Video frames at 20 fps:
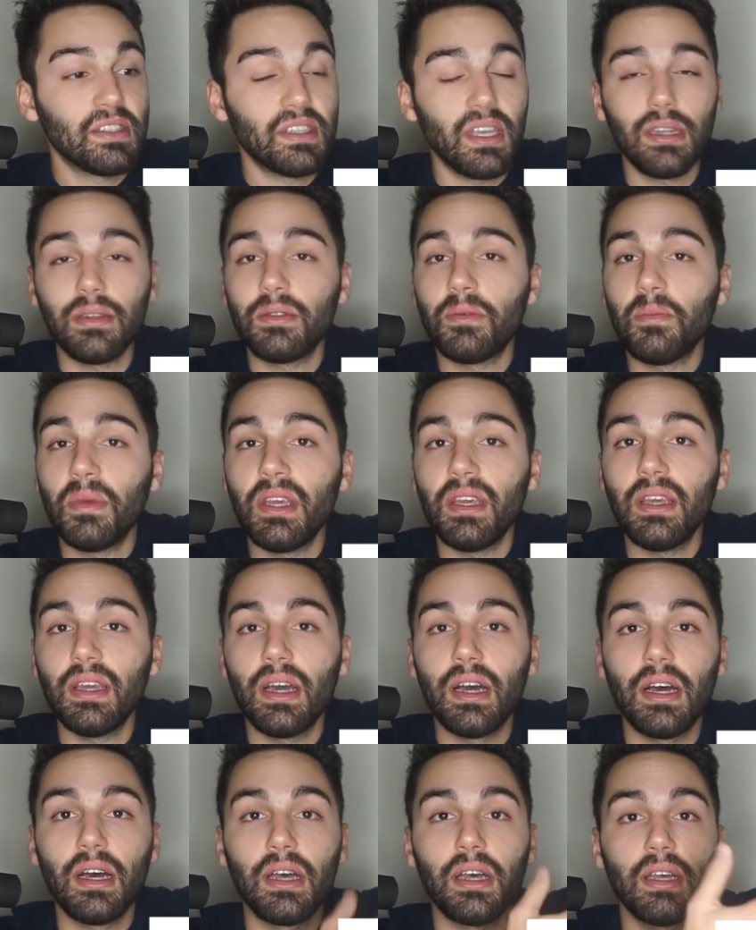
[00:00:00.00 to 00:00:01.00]
sent me
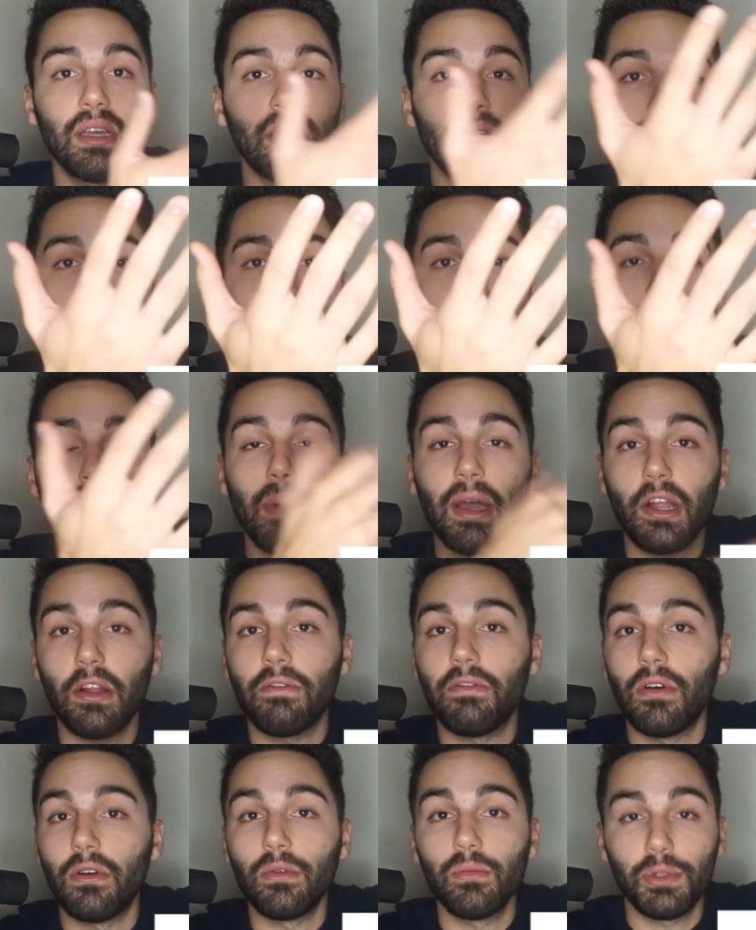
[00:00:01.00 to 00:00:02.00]
the
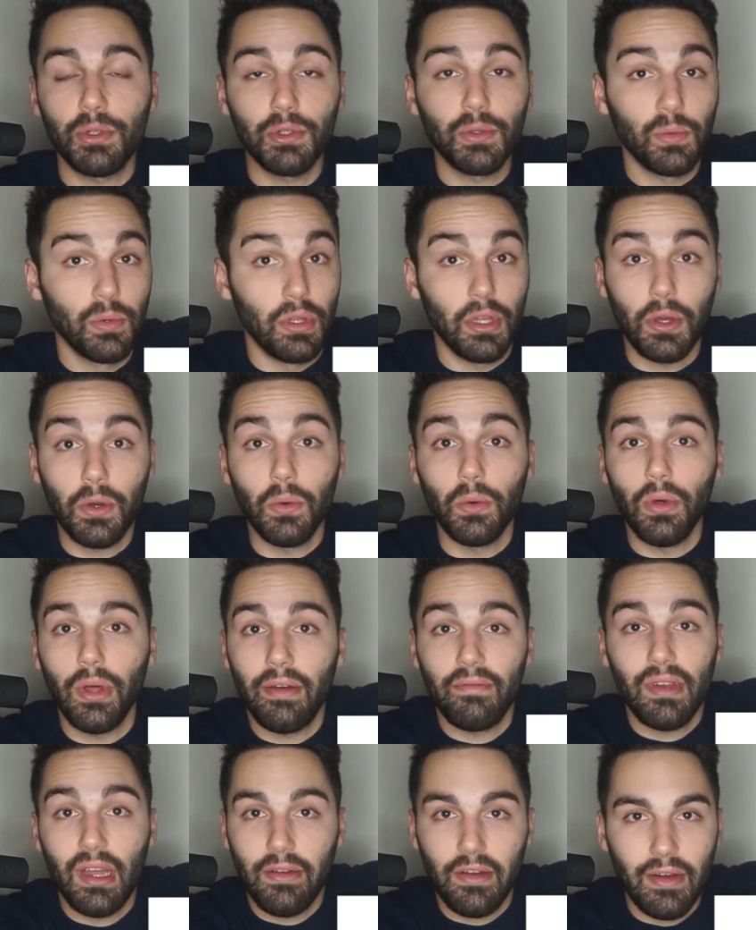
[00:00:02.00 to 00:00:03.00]
microphone, which was really cool.
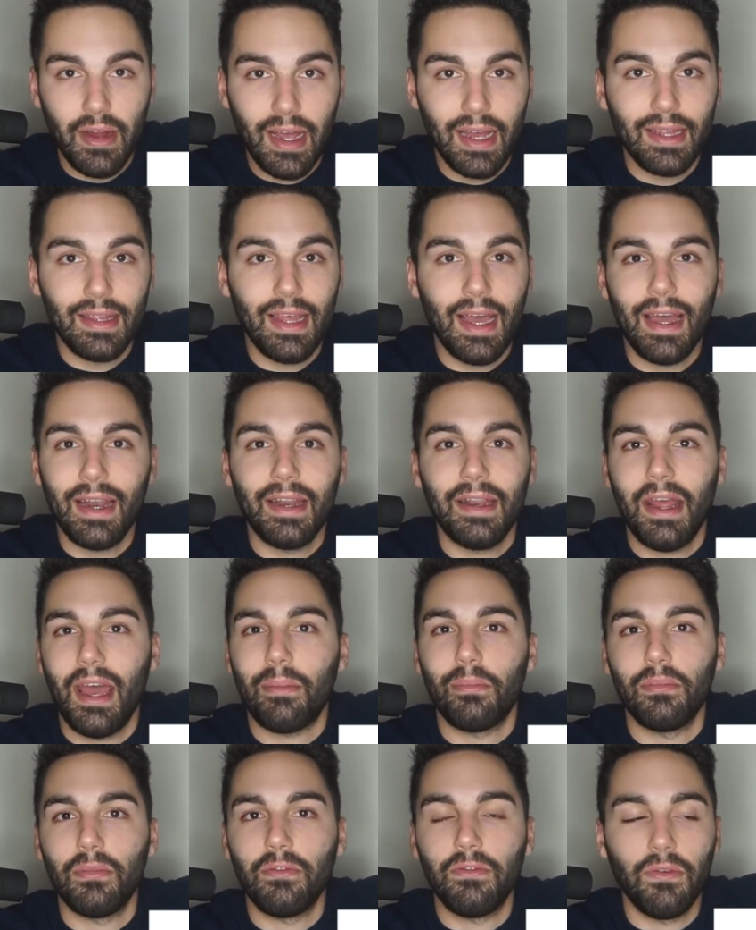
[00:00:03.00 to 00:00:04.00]
I've never had that
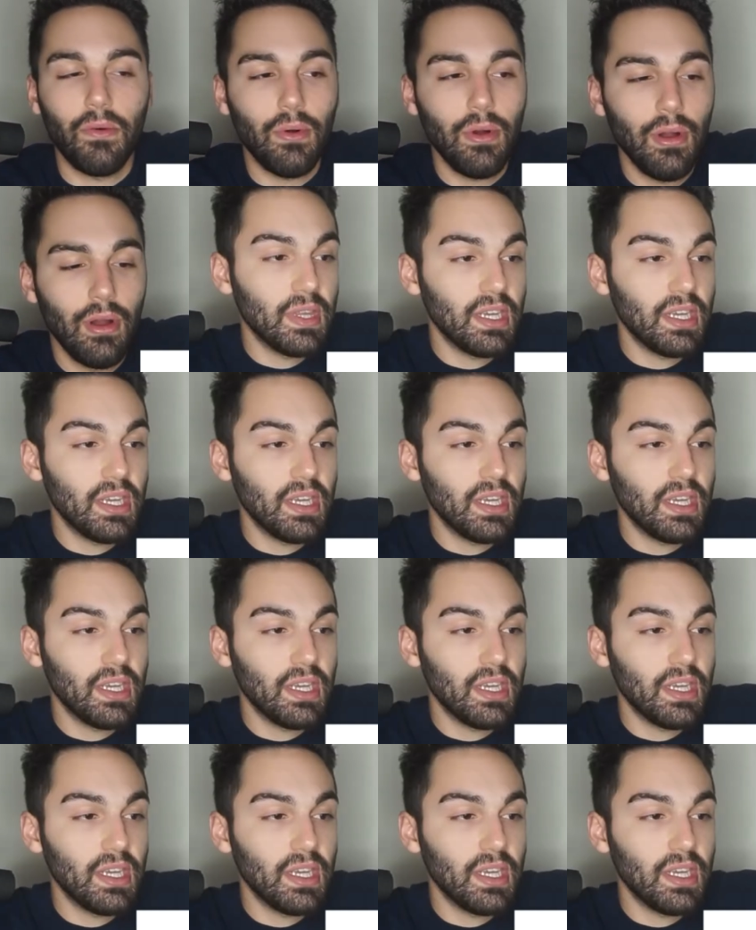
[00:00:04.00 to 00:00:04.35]
happen before.